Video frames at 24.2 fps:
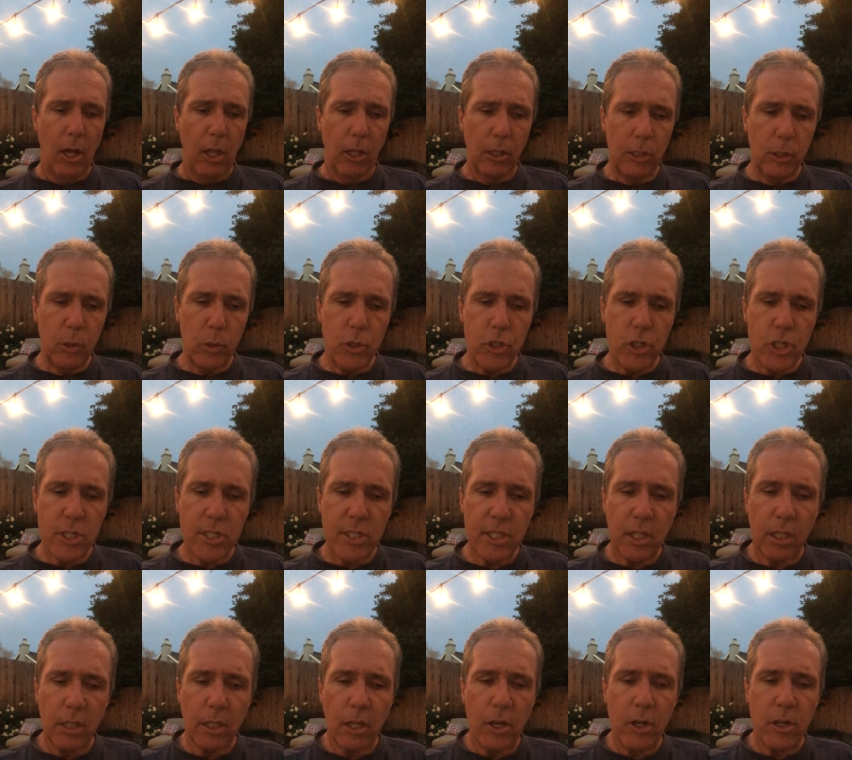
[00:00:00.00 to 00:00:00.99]
Lucius
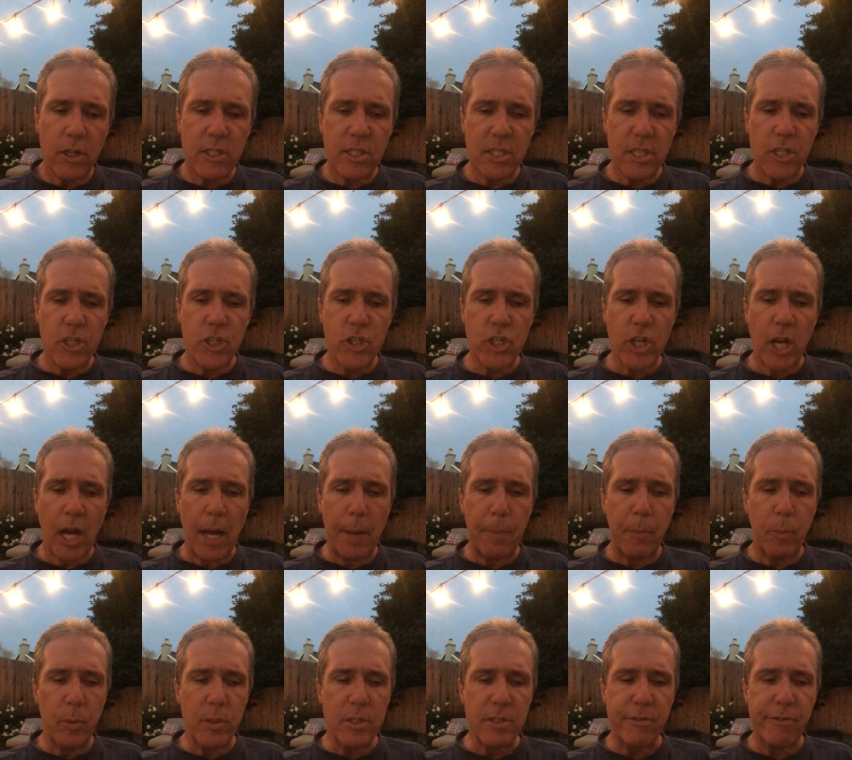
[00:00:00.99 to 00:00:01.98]
Clark's
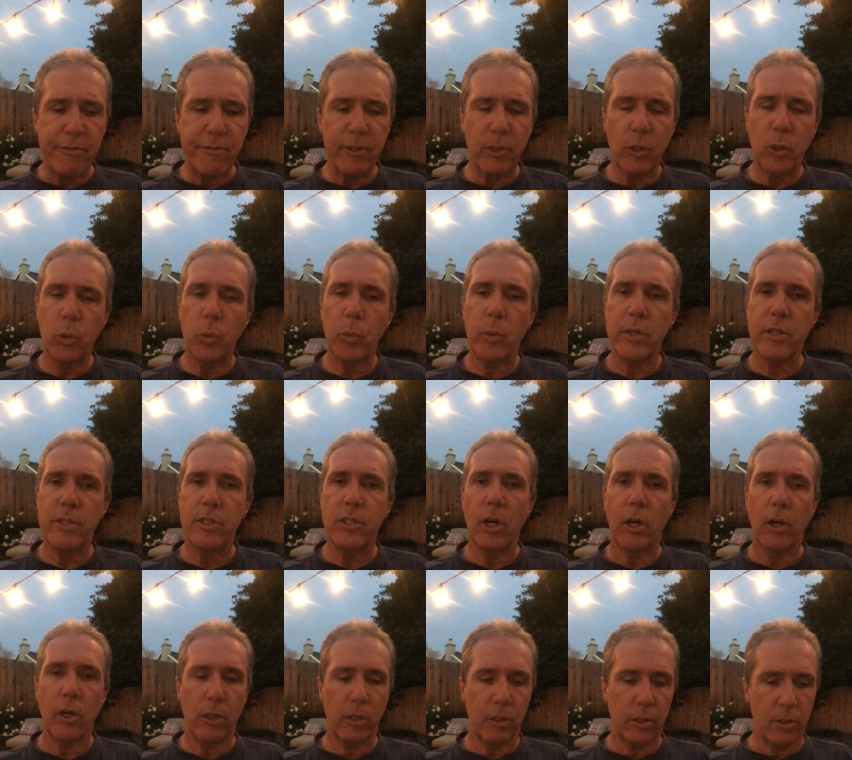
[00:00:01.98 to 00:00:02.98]
shop was filled with
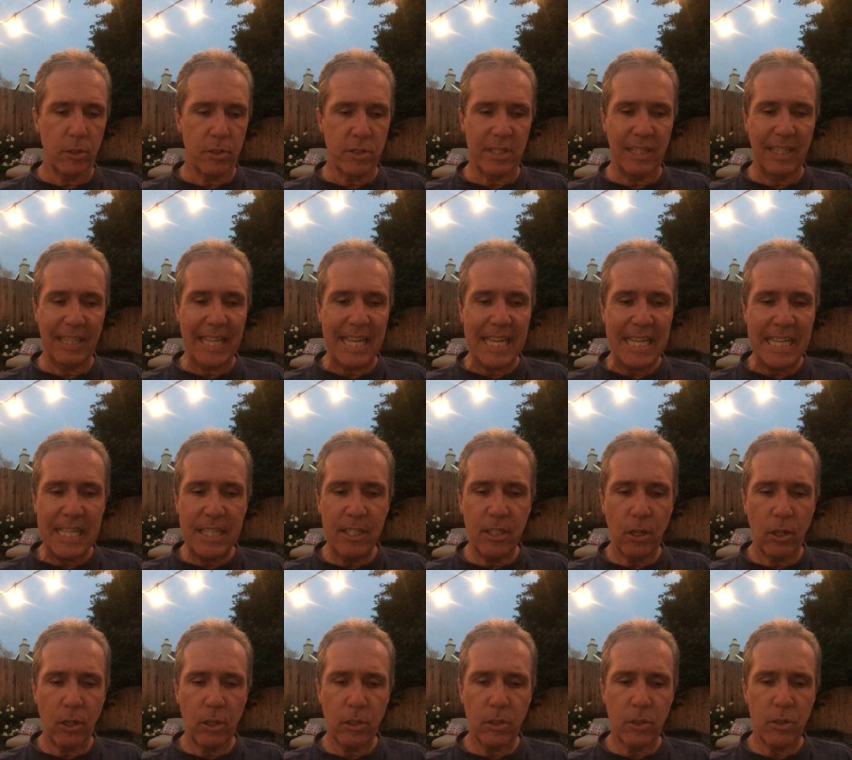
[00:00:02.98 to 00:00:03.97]
dolls, lady
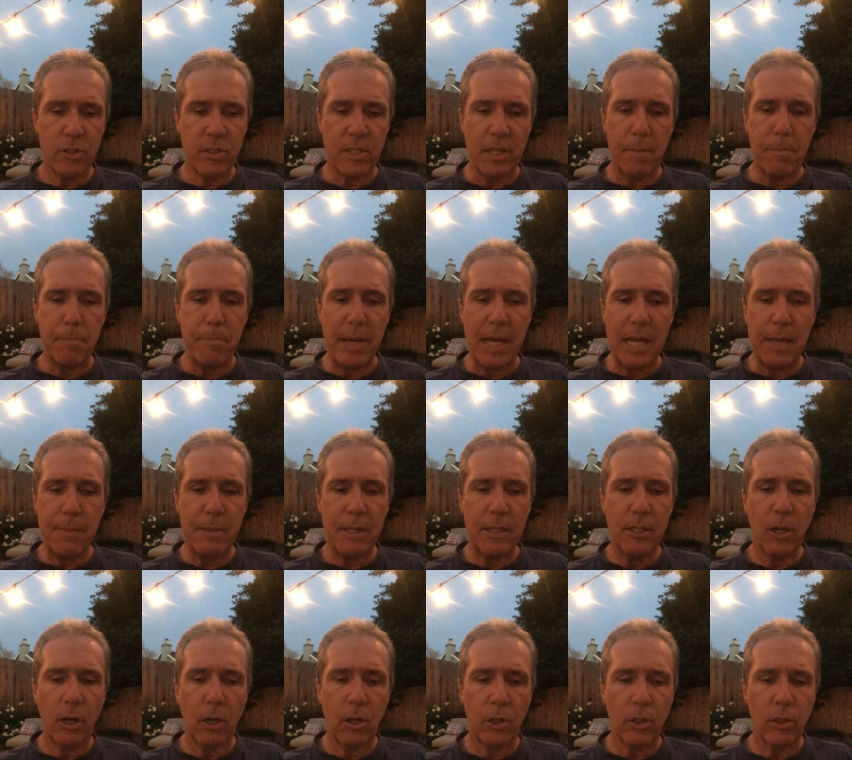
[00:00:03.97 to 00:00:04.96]
dolls and baby
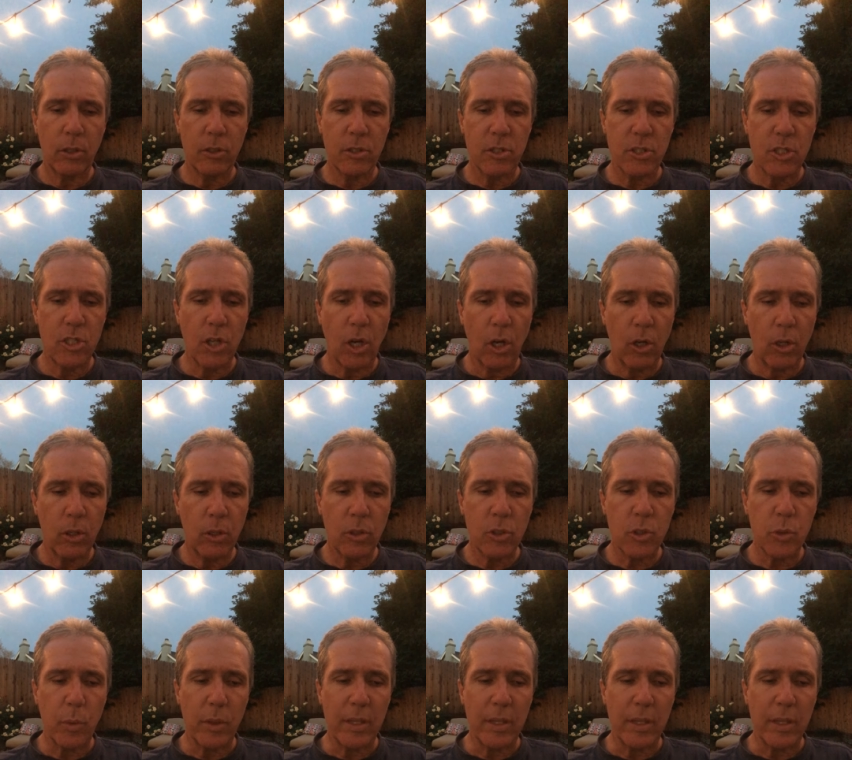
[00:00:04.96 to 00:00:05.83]
dolls, dolls